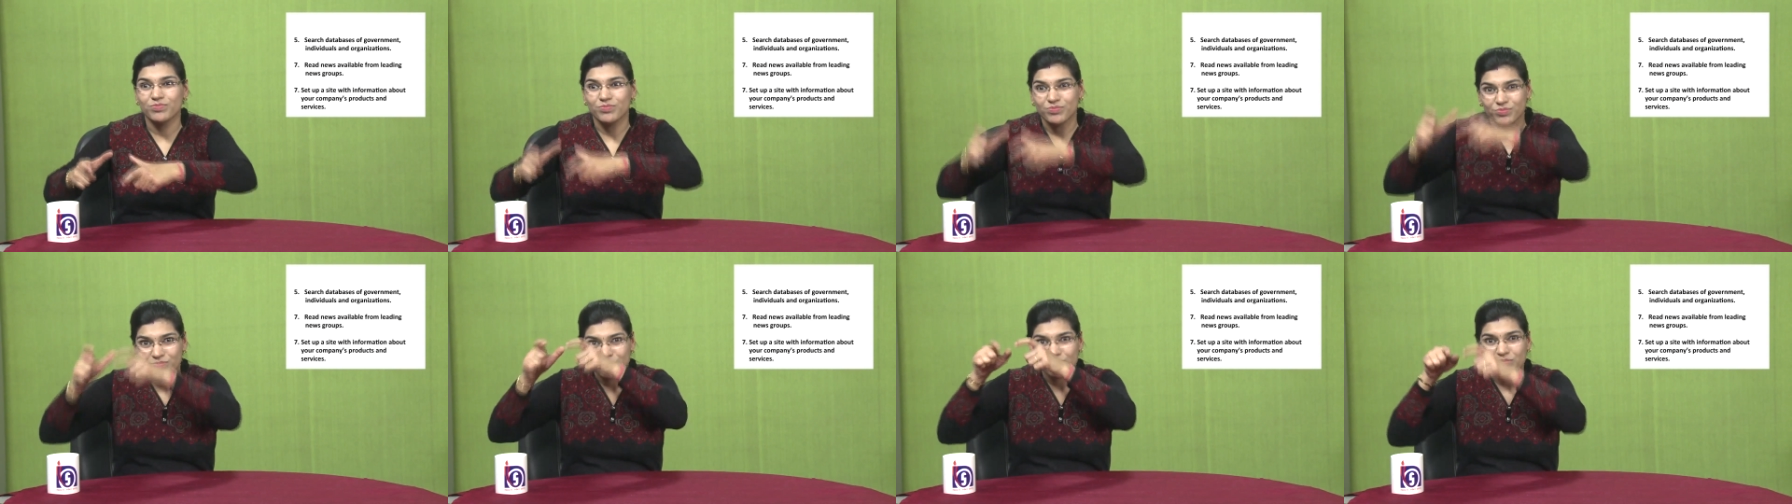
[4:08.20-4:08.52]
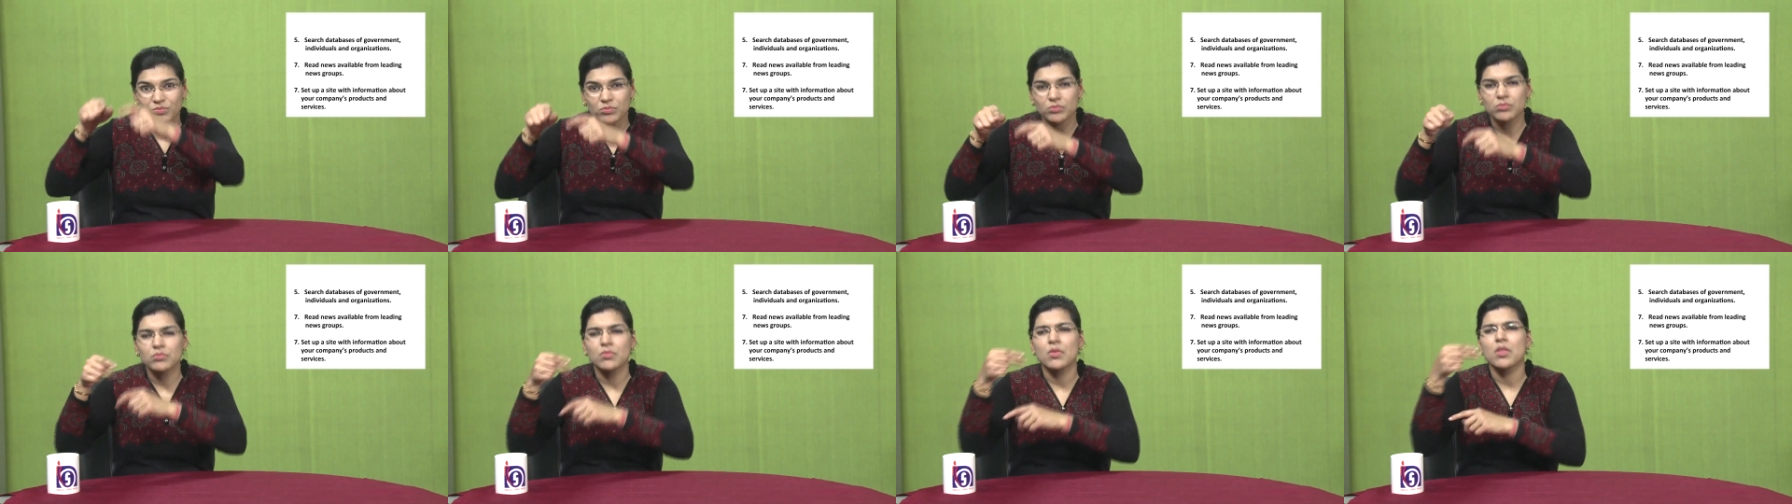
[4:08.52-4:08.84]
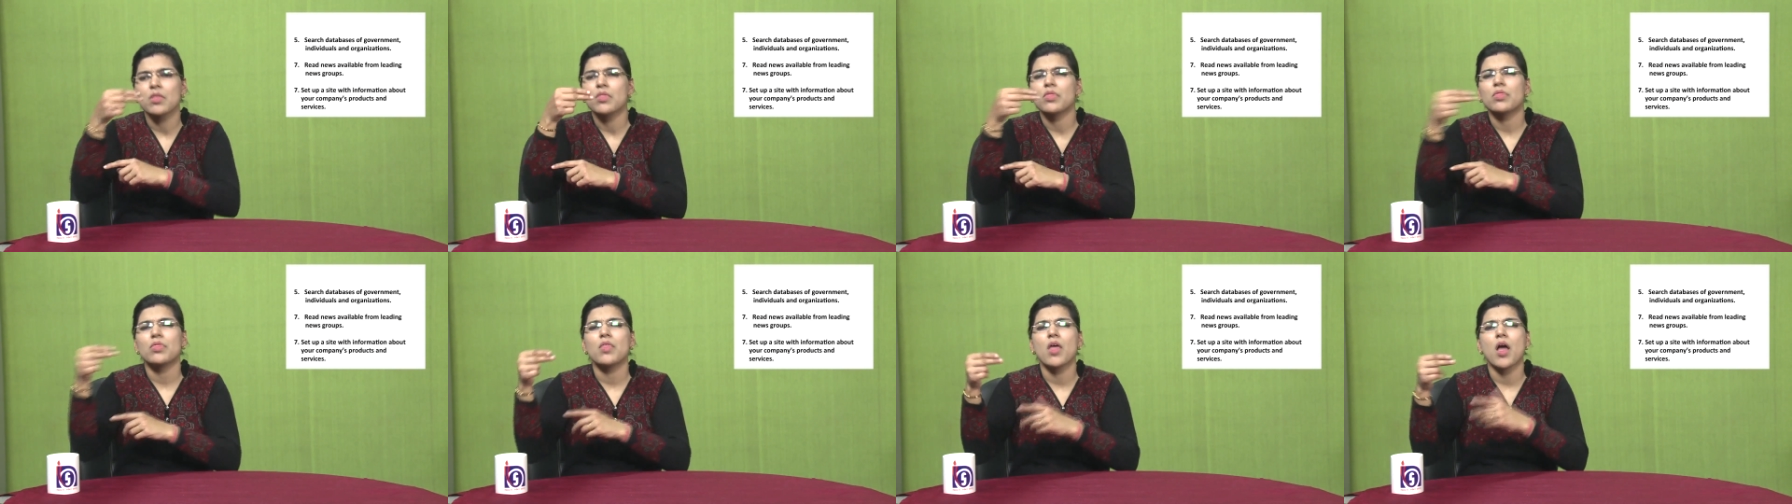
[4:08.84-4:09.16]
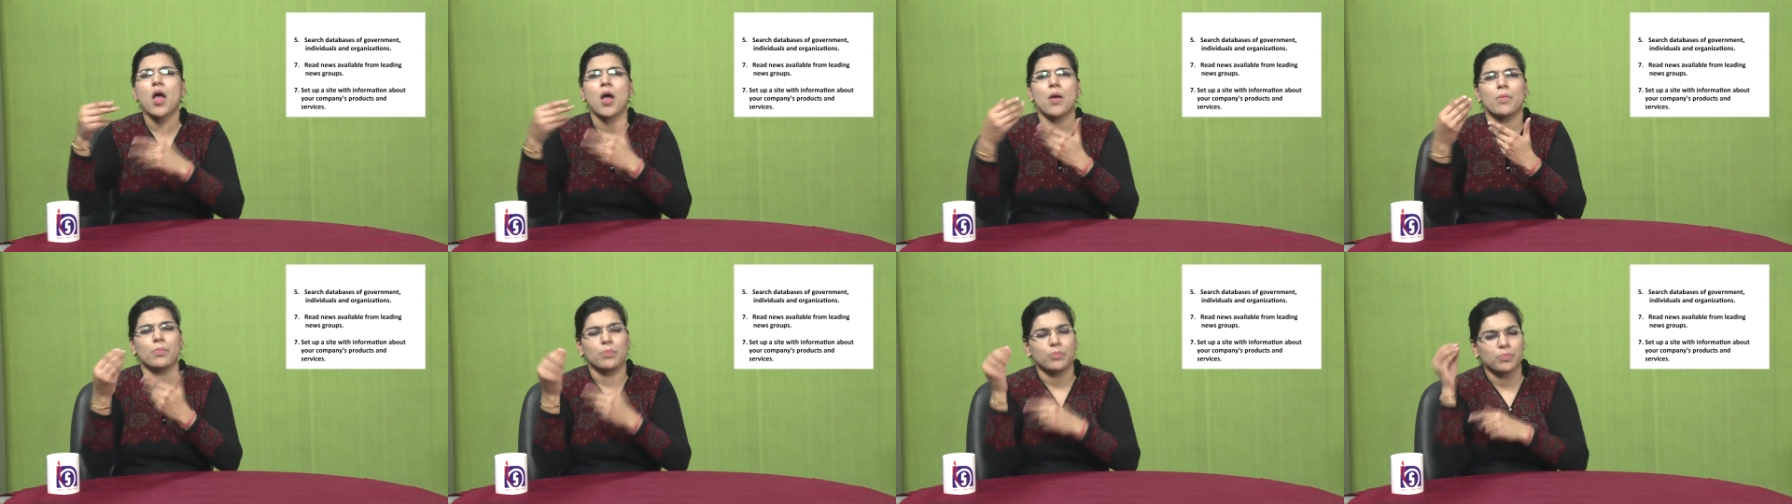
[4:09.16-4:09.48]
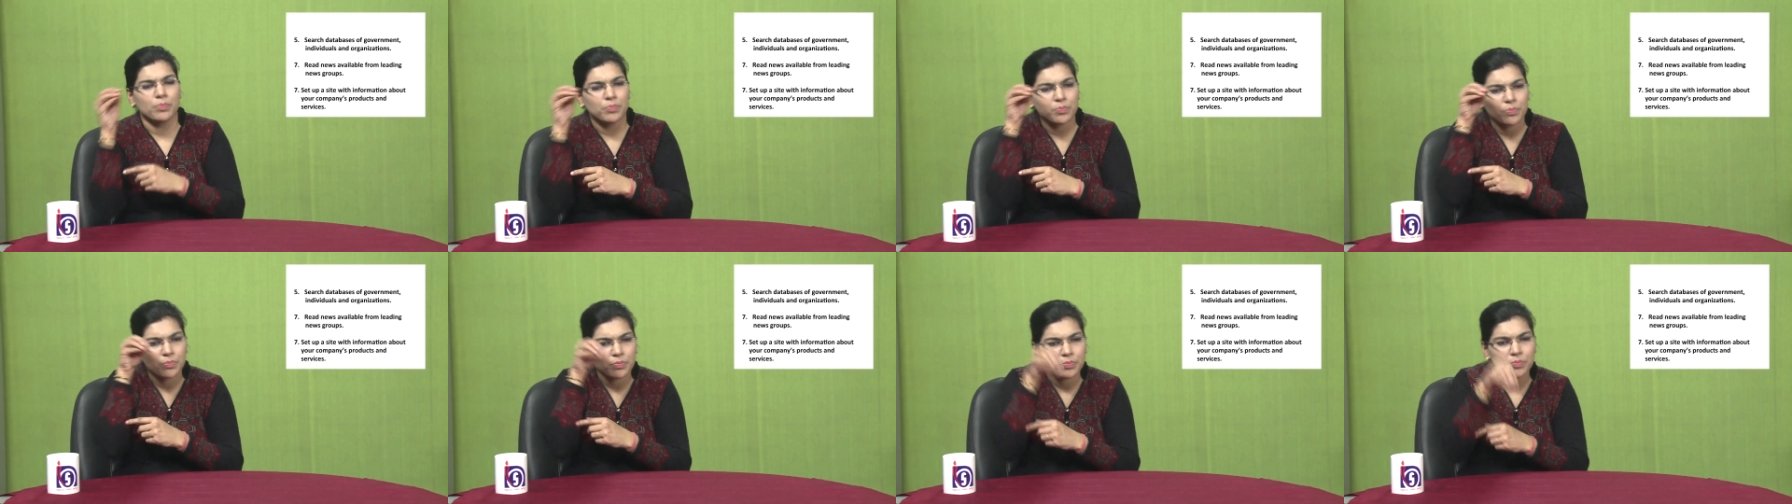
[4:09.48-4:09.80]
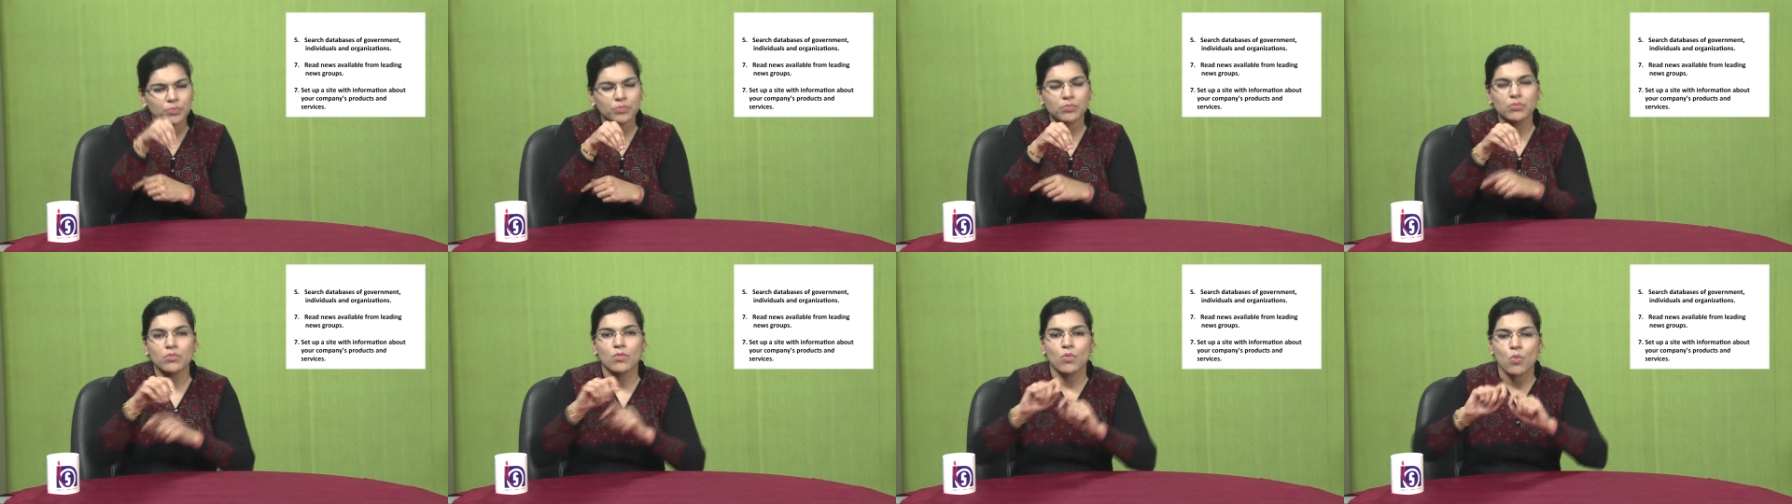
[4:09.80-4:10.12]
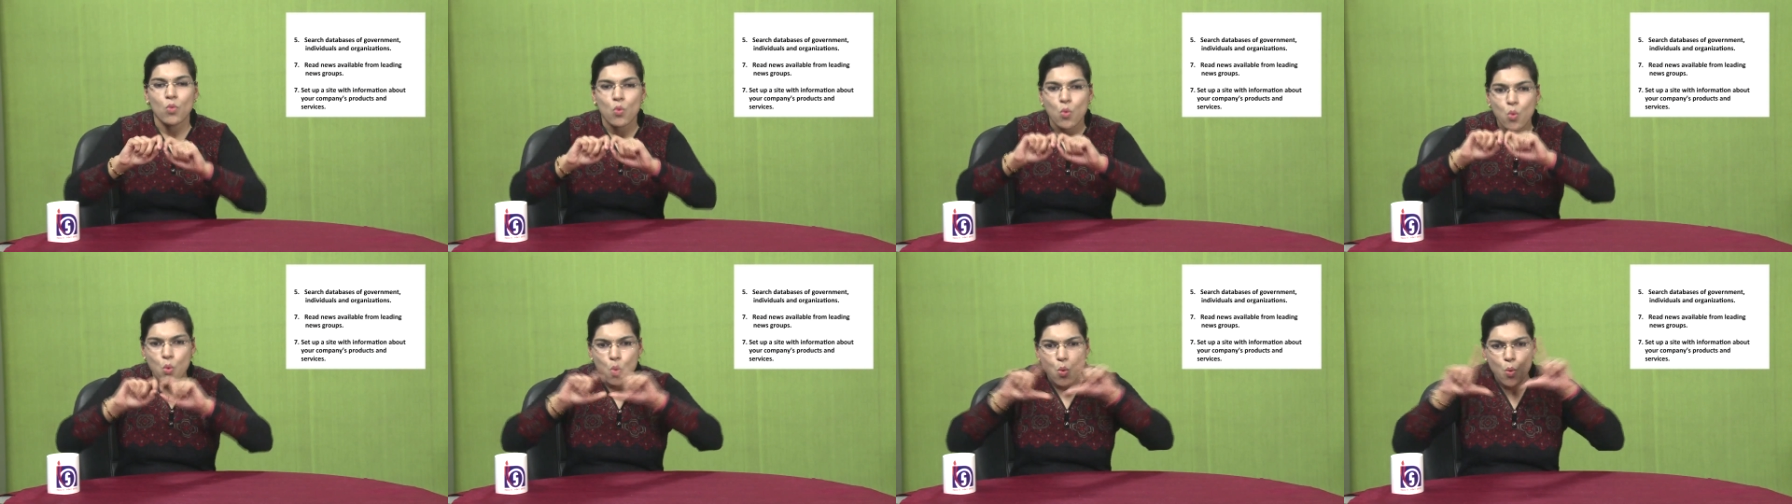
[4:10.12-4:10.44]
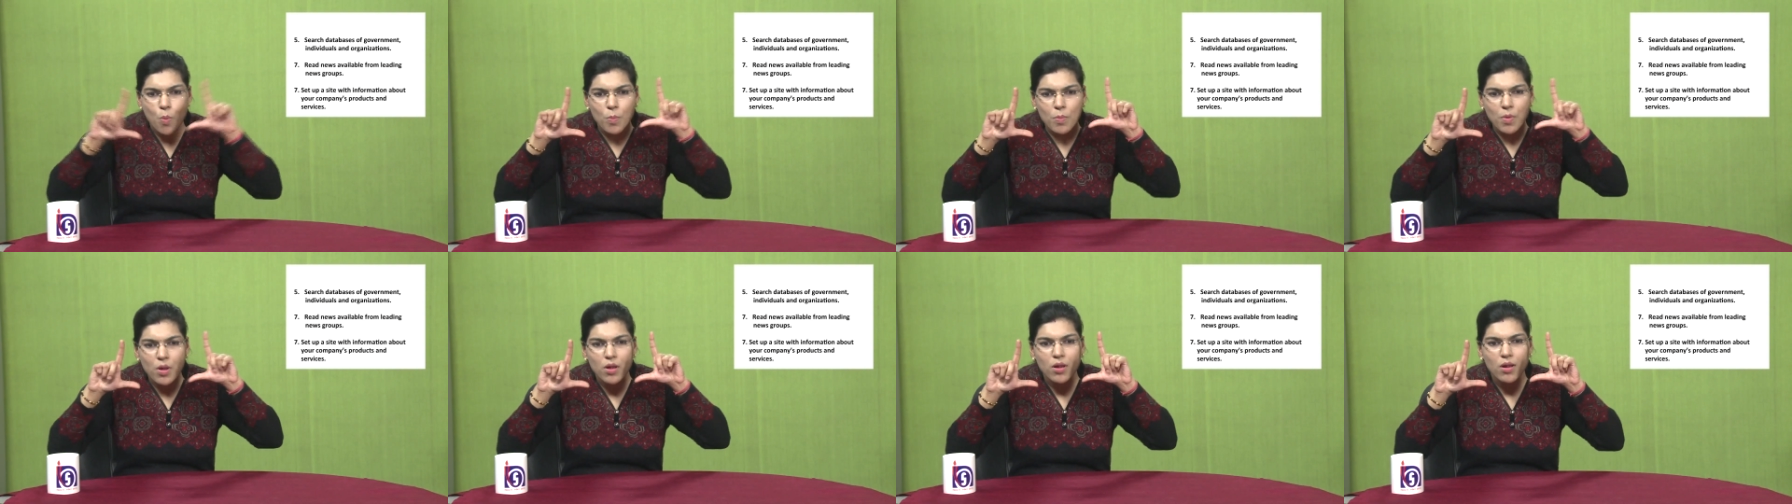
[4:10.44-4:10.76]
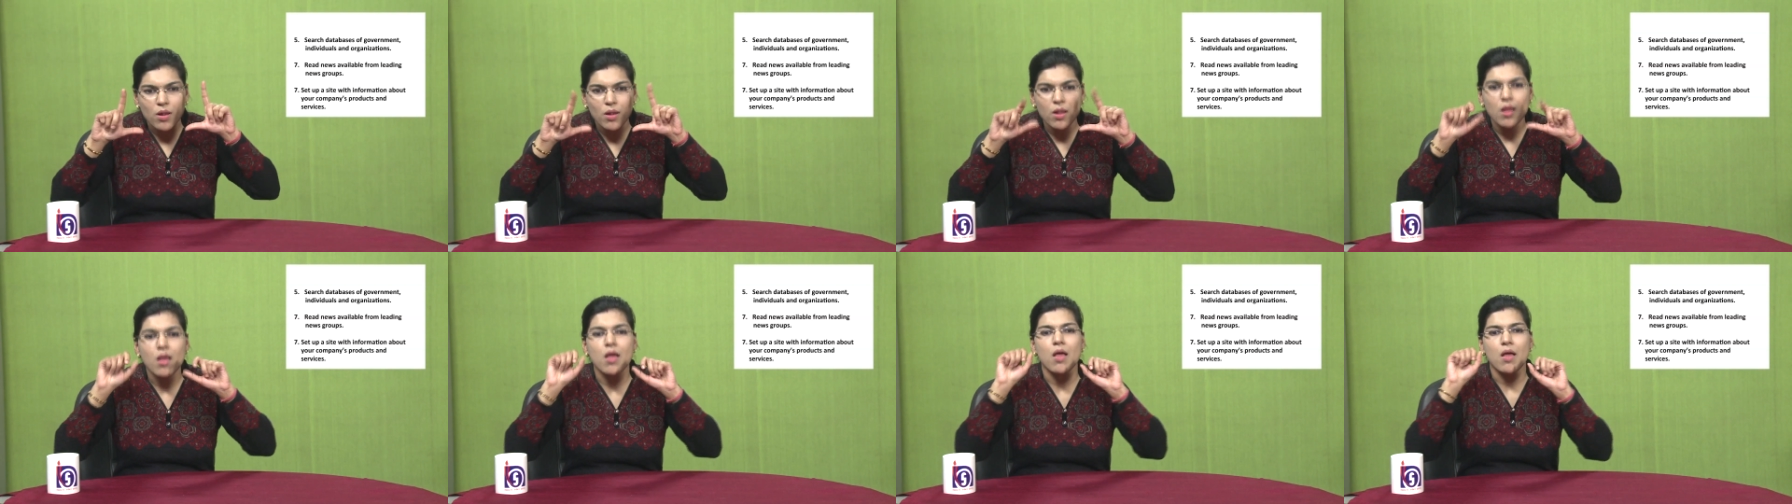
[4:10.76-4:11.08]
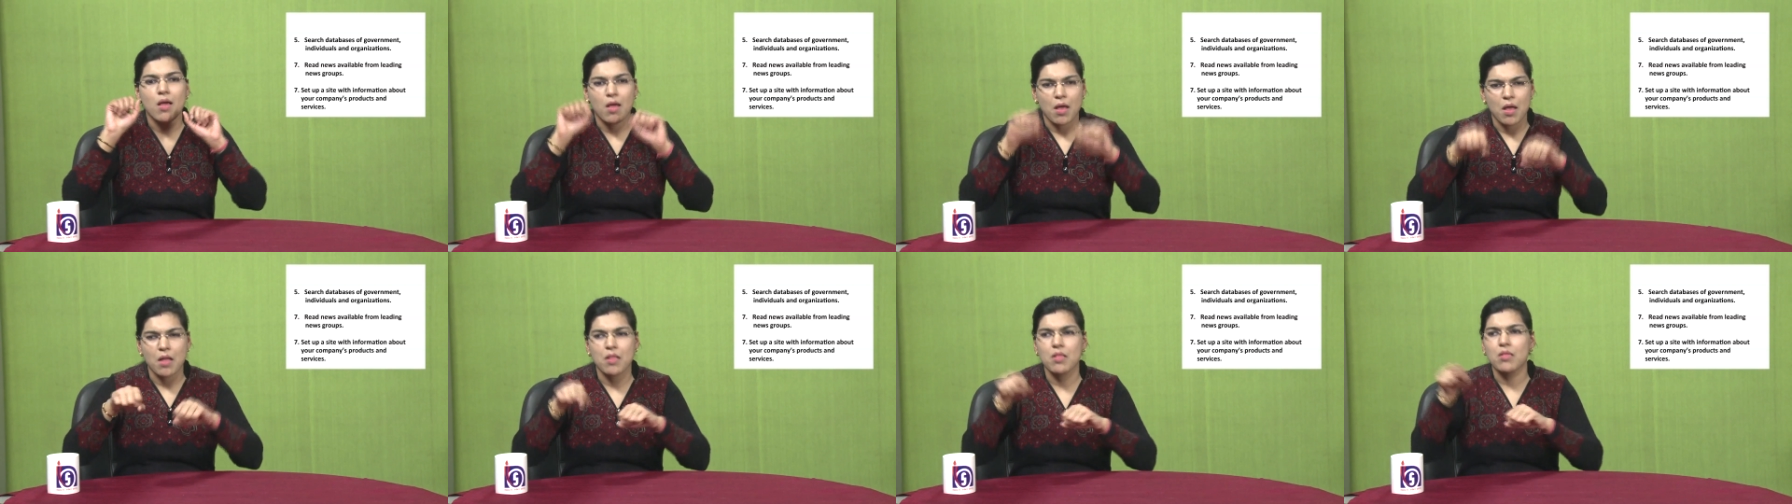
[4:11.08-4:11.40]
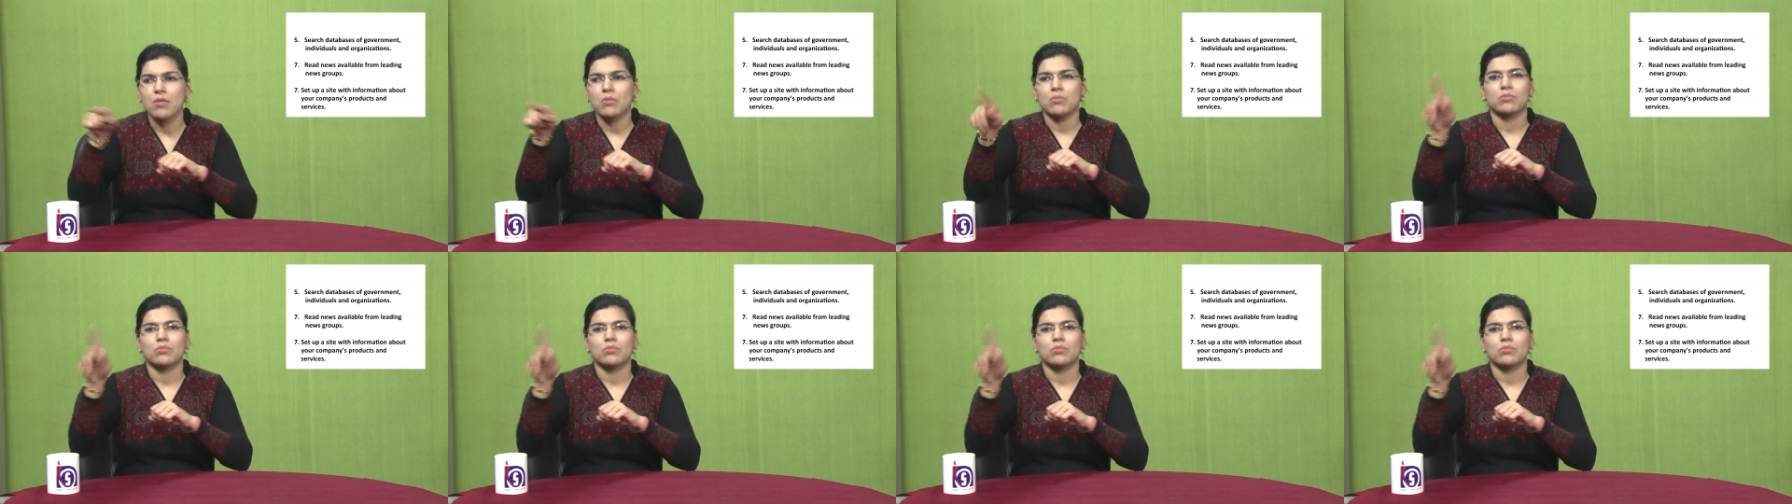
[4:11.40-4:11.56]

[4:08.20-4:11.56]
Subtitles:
Their establishment, their information